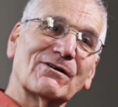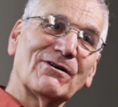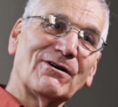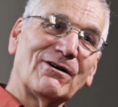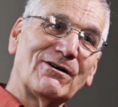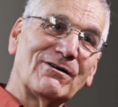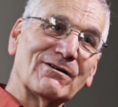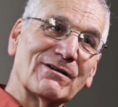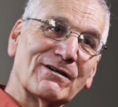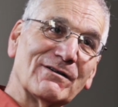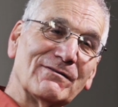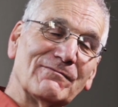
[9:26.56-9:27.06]

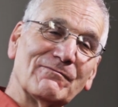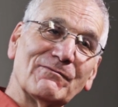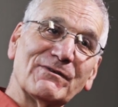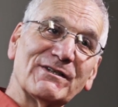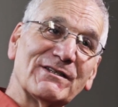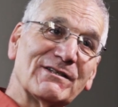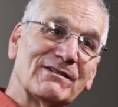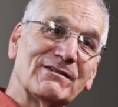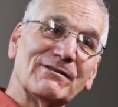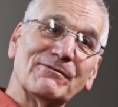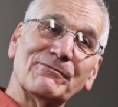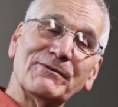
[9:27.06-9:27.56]
Kong, and
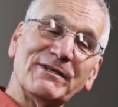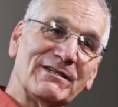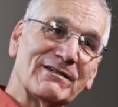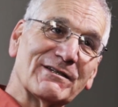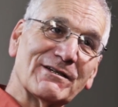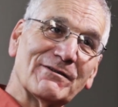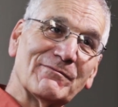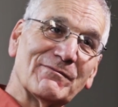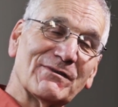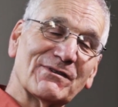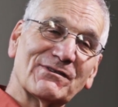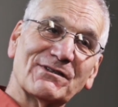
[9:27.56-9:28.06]
within a week
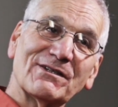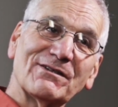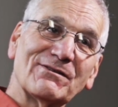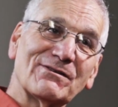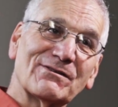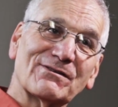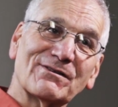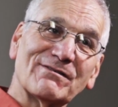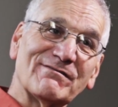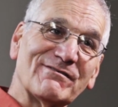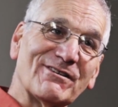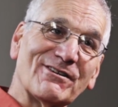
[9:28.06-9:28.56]
it was in
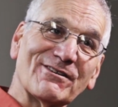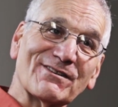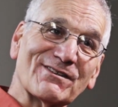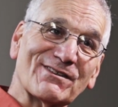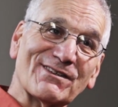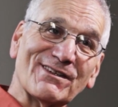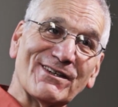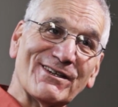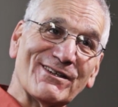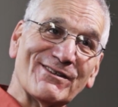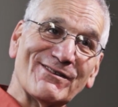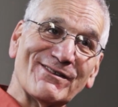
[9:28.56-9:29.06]

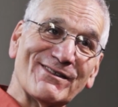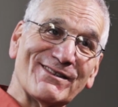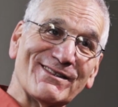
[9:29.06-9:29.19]
Toronto